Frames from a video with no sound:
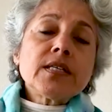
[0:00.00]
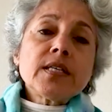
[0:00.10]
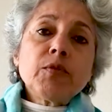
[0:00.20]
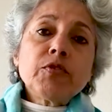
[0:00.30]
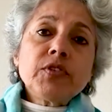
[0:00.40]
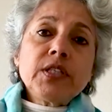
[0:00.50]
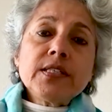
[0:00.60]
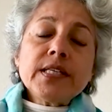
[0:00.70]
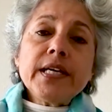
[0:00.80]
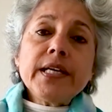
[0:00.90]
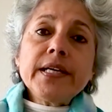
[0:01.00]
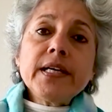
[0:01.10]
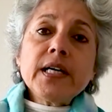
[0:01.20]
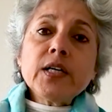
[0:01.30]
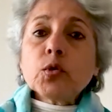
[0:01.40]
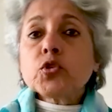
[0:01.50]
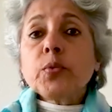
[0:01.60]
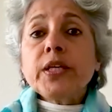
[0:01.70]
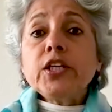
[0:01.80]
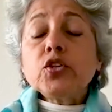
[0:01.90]
some of these in India. And
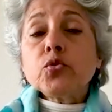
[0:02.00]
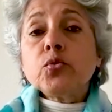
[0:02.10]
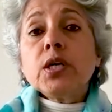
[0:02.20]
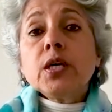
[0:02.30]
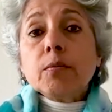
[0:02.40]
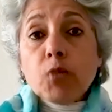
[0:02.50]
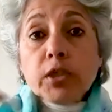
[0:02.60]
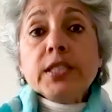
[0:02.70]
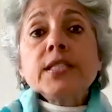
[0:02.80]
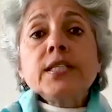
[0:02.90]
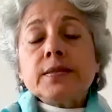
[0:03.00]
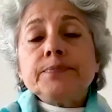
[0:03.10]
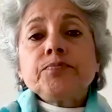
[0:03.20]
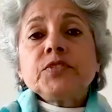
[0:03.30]
also we need to monitor